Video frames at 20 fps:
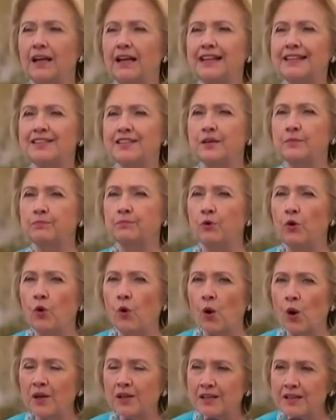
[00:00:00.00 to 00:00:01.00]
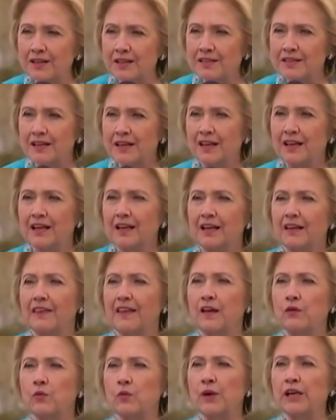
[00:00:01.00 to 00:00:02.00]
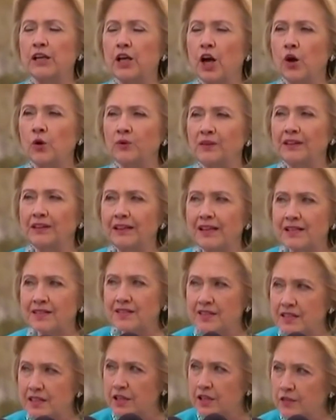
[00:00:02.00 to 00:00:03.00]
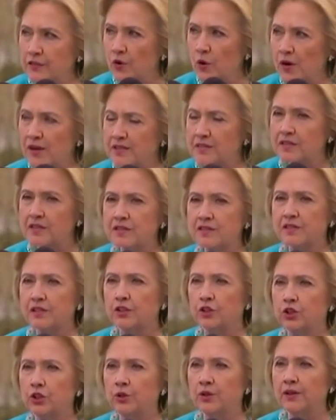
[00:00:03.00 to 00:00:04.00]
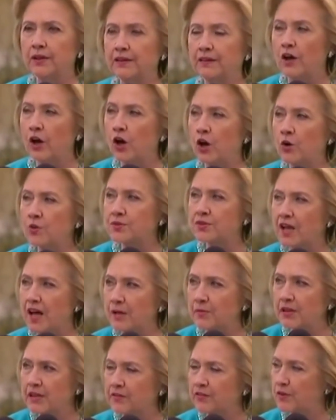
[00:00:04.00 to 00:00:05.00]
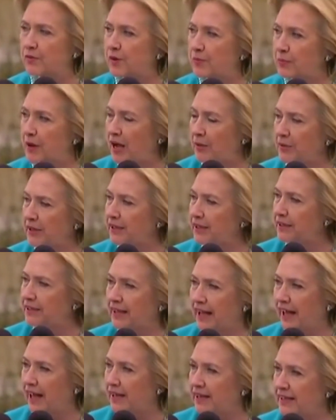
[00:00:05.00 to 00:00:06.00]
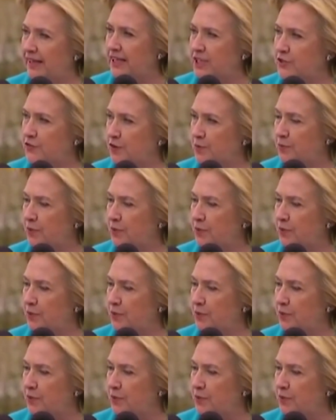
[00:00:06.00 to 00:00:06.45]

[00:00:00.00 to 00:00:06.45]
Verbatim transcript: It's important that we don't listen to the voices, including those coming from Republican candidates for